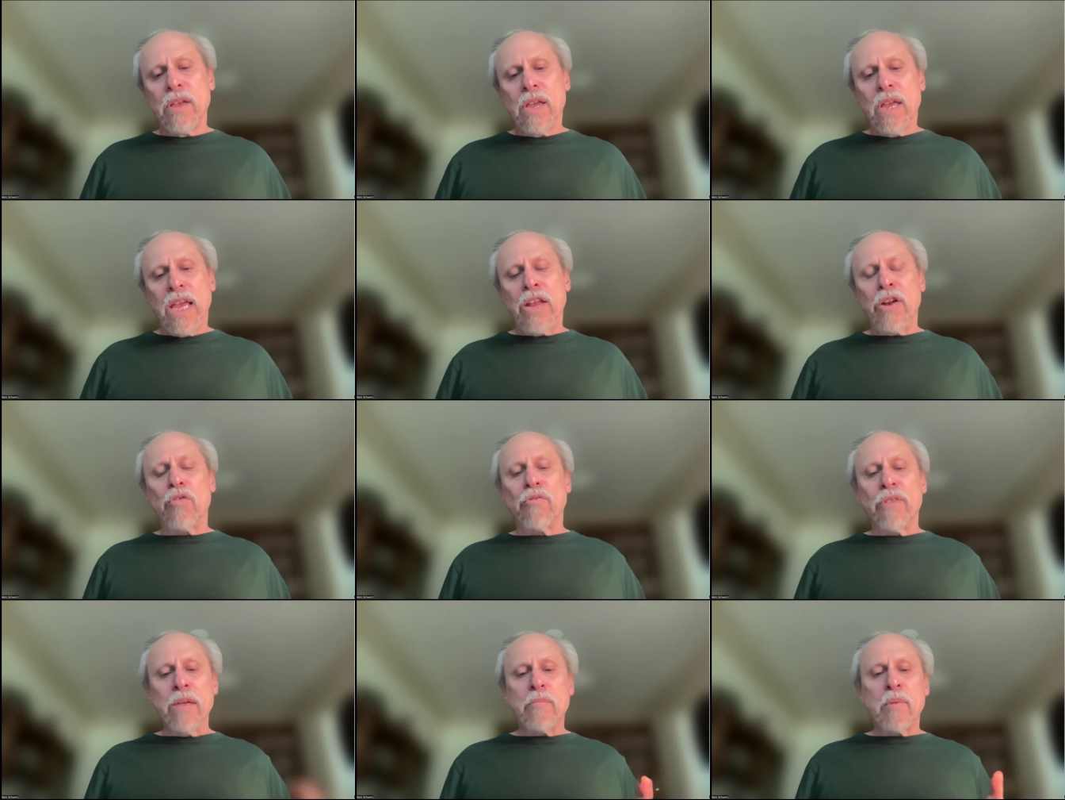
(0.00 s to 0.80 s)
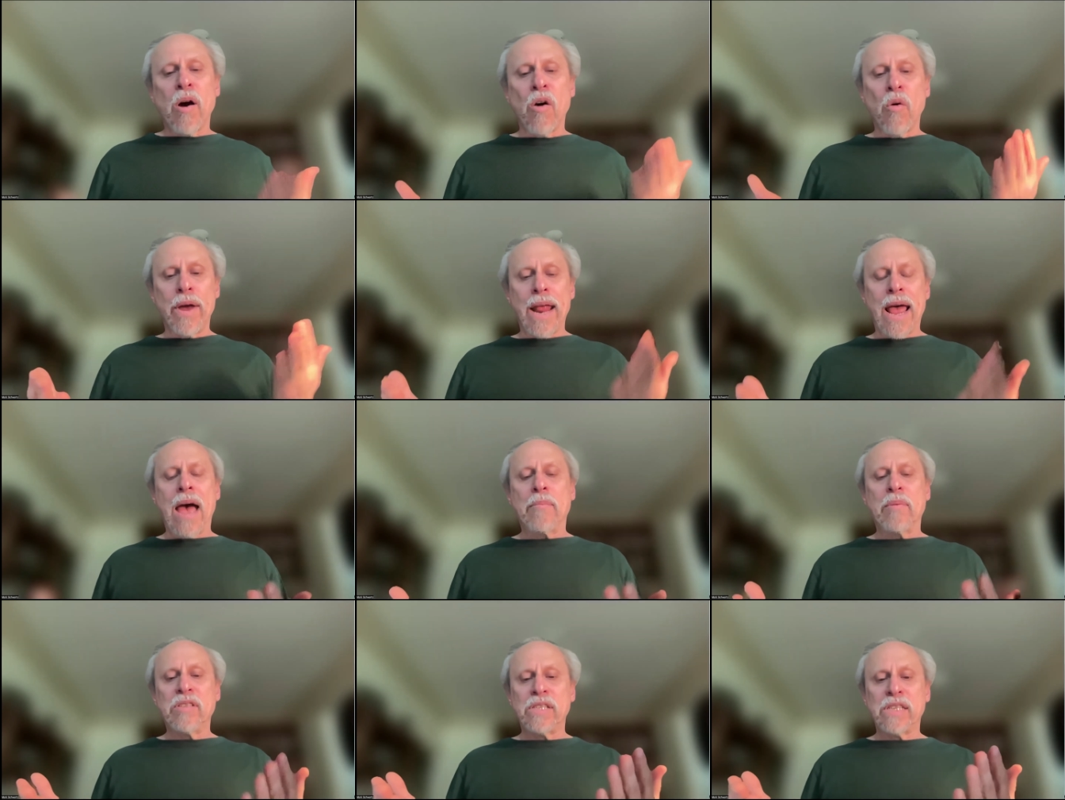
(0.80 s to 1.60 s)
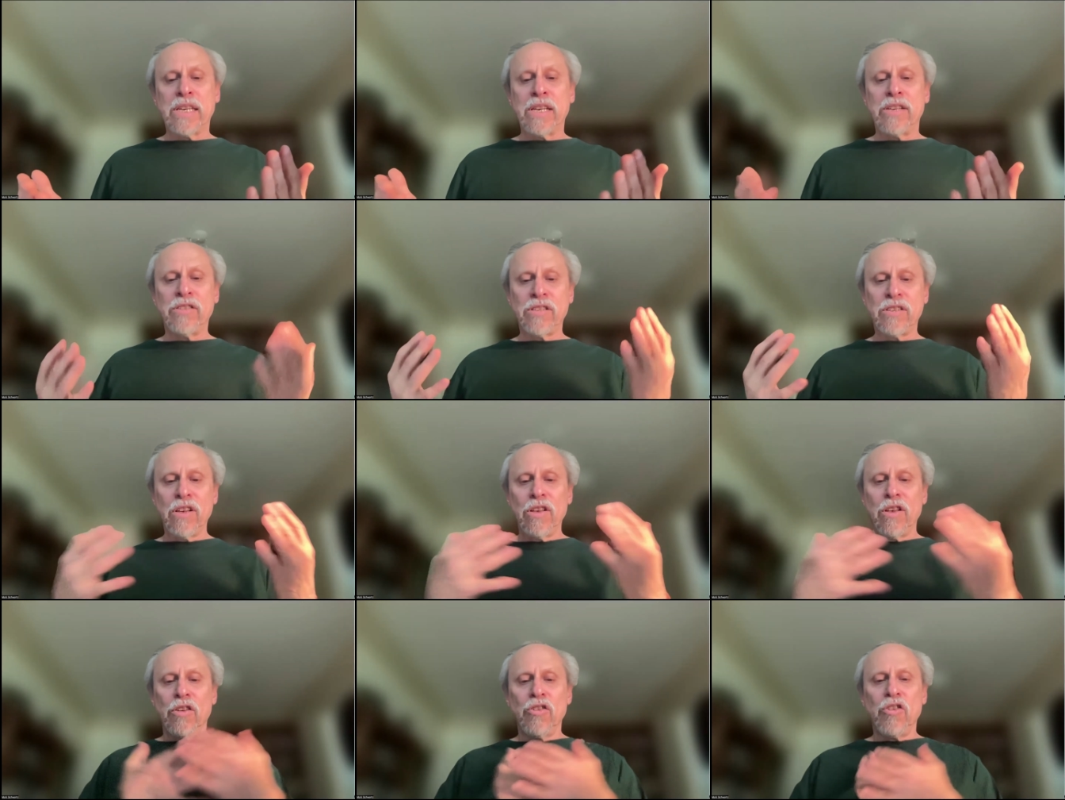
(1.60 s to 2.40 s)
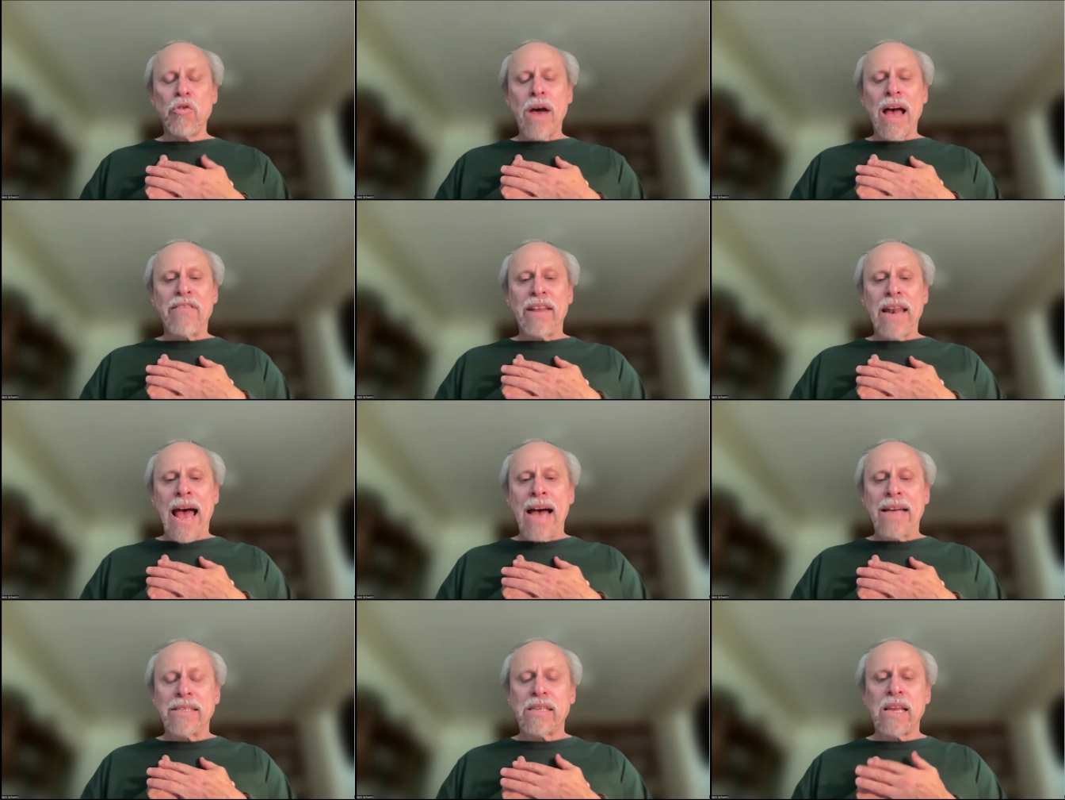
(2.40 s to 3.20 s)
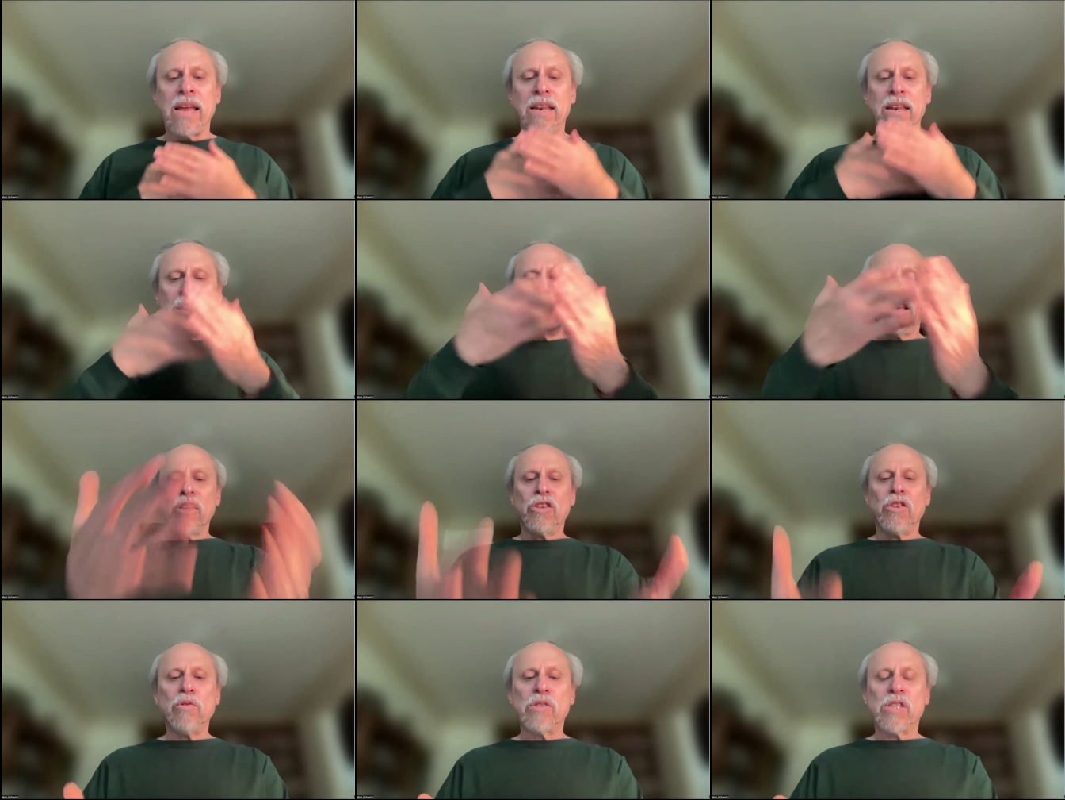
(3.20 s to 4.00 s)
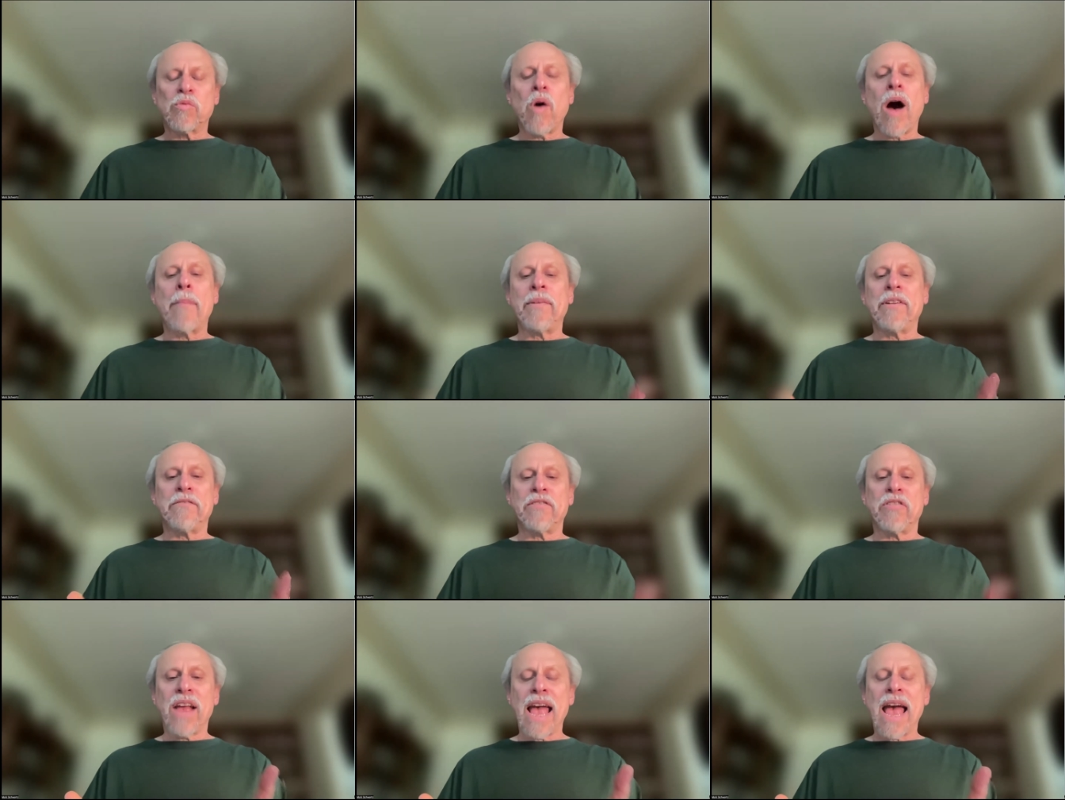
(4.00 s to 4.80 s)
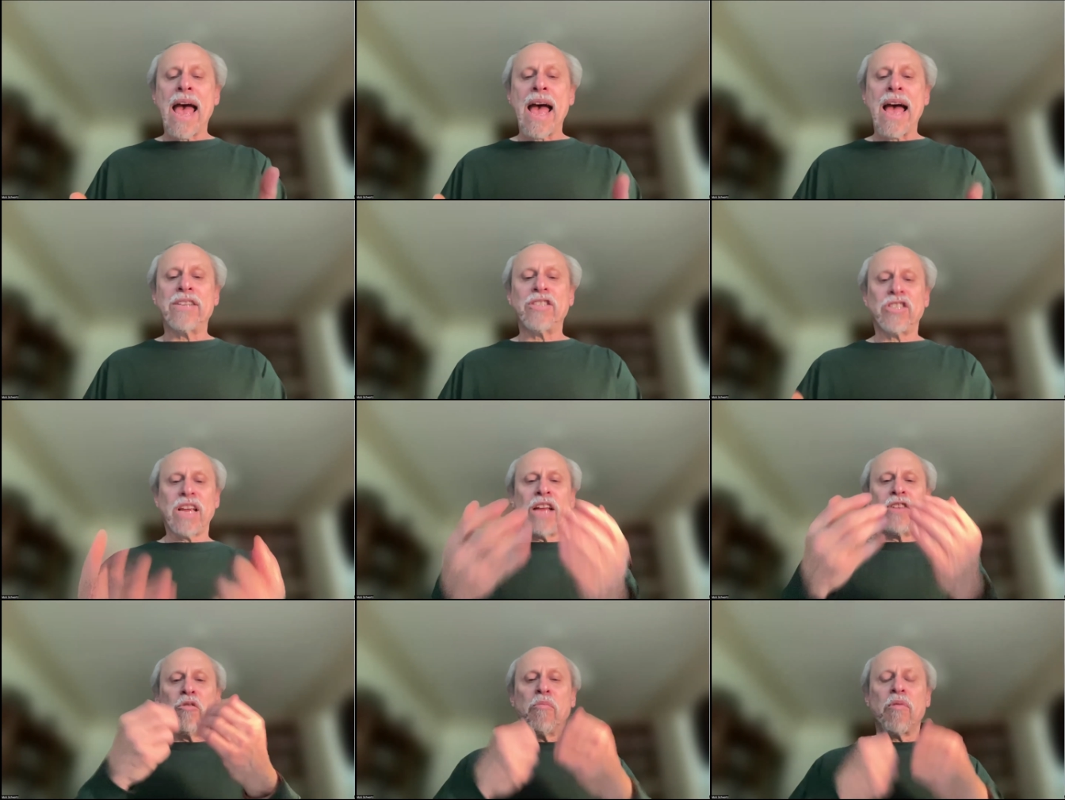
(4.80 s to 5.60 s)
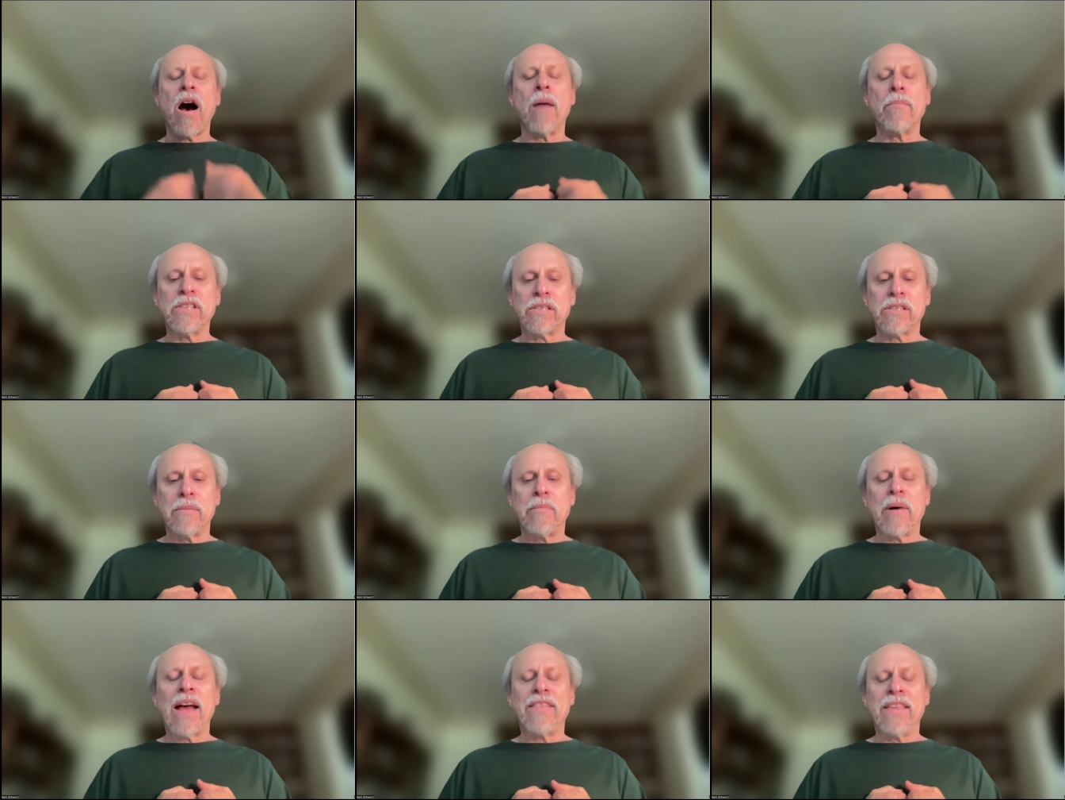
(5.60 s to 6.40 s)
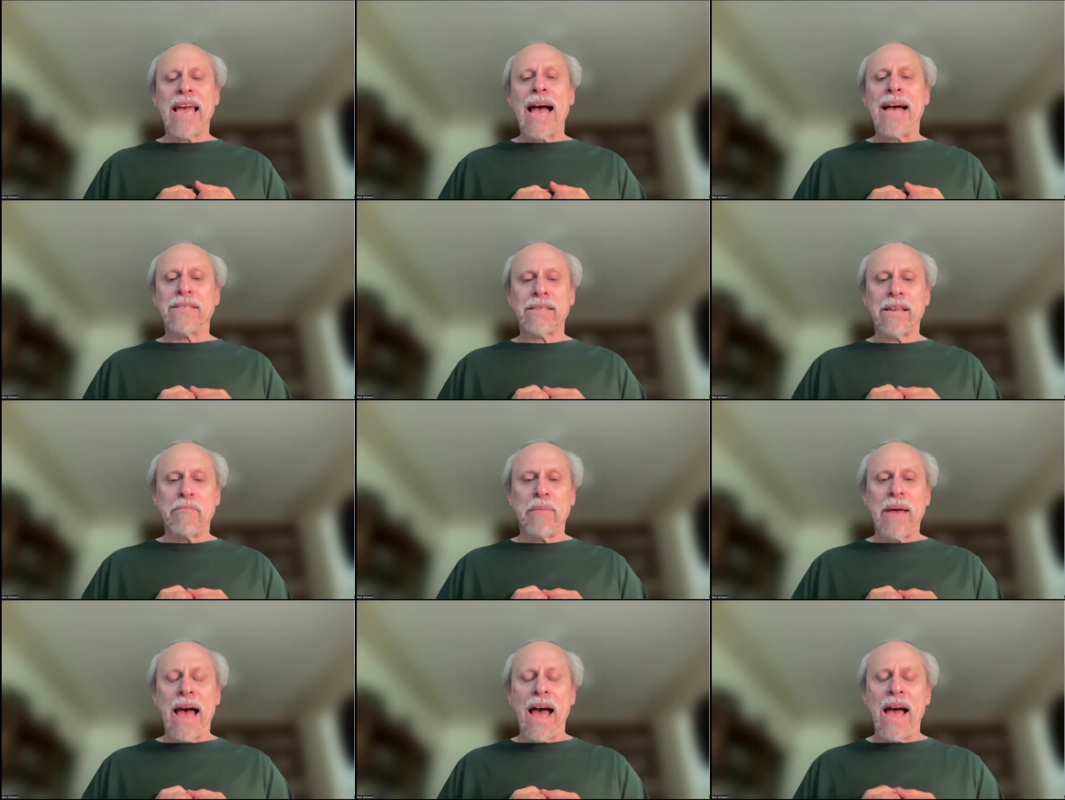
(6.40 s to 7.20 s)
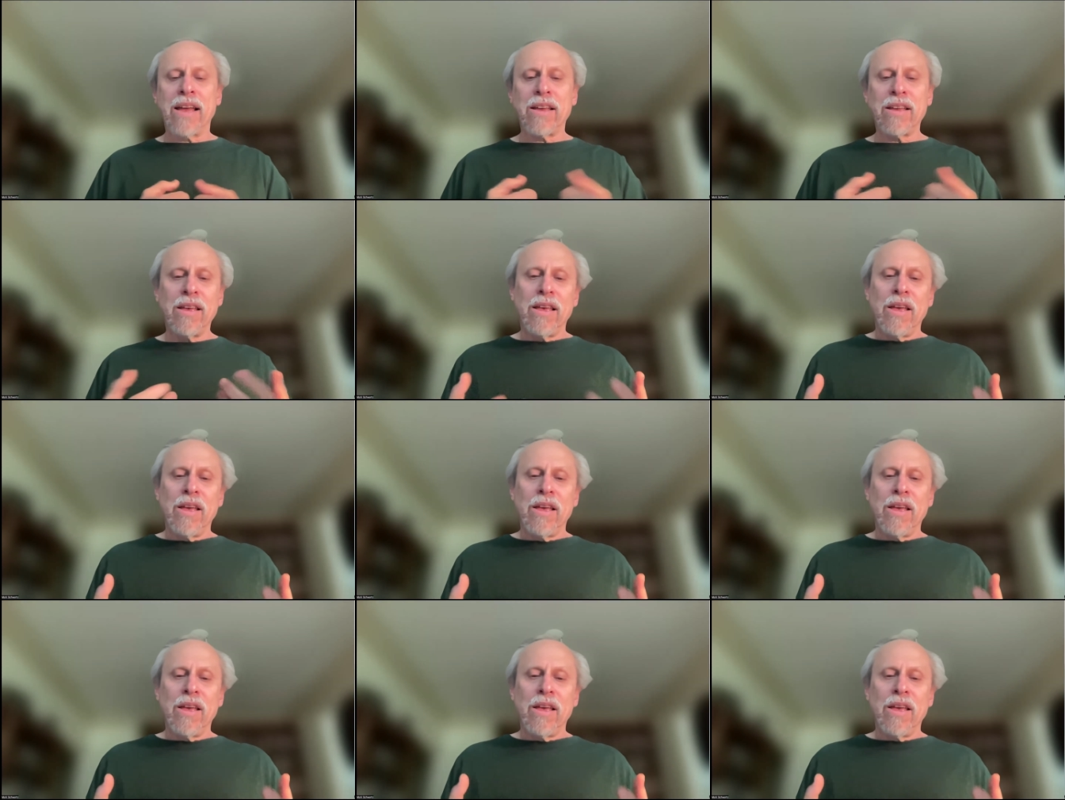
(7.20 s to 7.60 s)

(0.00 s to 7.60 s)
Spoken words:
In a repo, what happens is you have an asset, you swap it for cash, and you promise to buy the asset back.